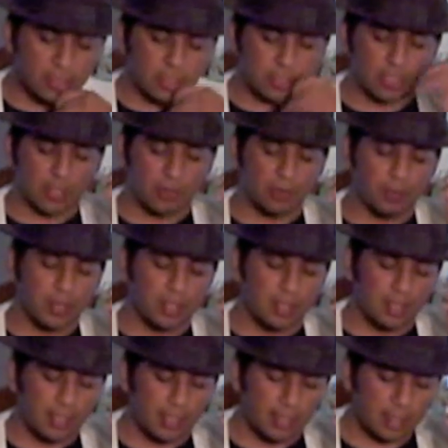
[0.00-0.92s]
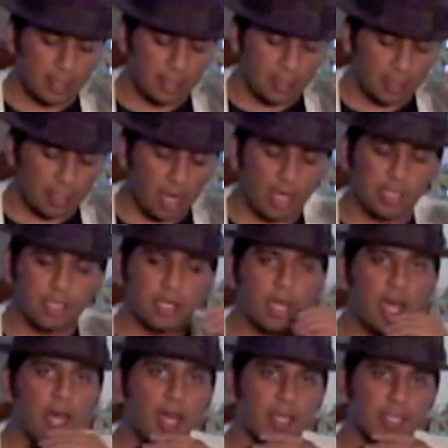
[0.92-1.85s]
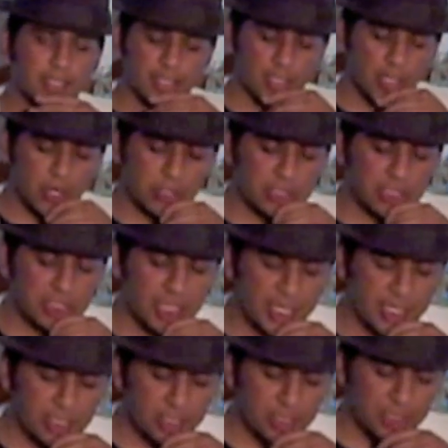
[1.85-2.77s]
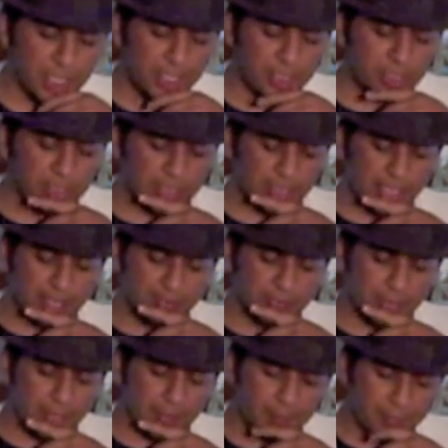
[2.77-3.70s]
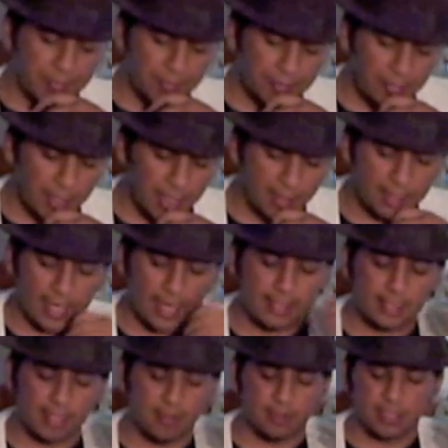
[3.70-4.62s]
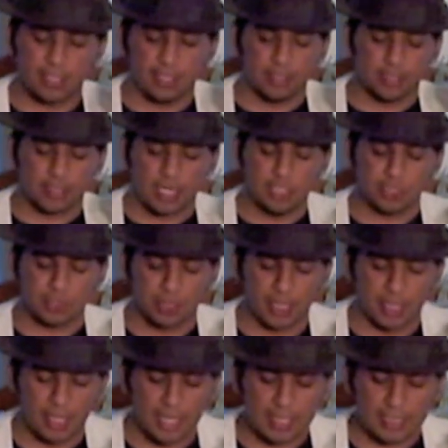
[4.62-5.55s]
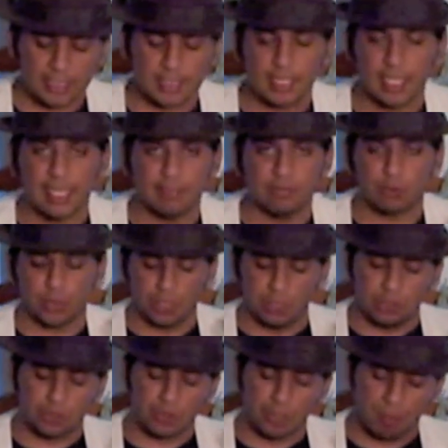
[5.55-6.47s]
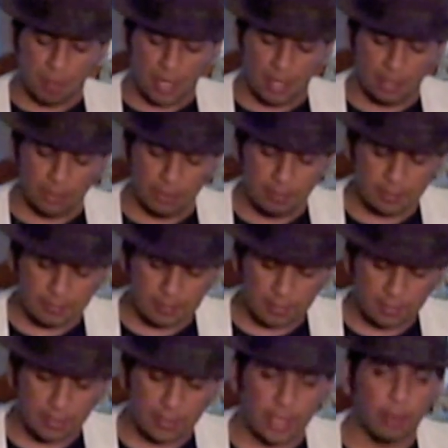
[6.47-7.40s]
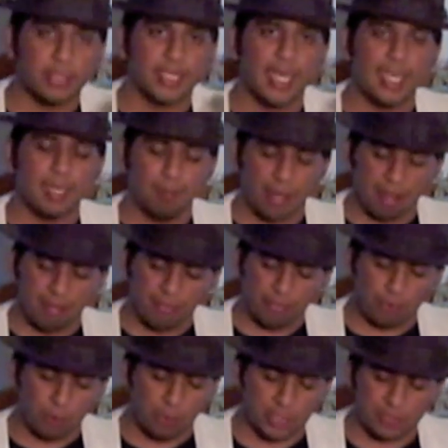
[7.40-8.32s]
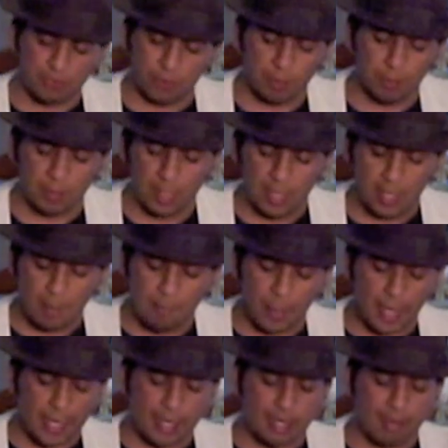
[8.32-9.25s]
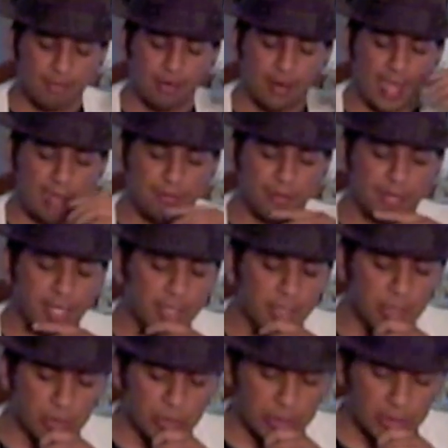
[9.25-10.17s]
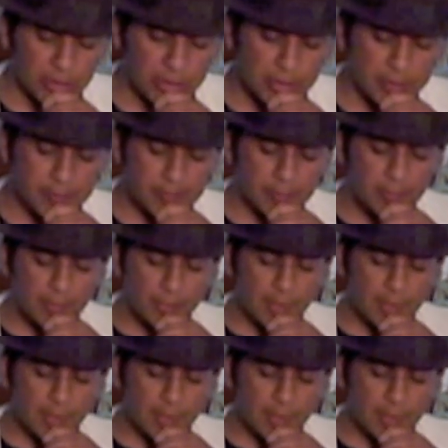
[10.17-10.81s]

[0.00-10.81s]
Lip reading: So, cotton caused a large change in slavery. In the 18th century, slaves were usually male. They were taken by force from many different African cultures.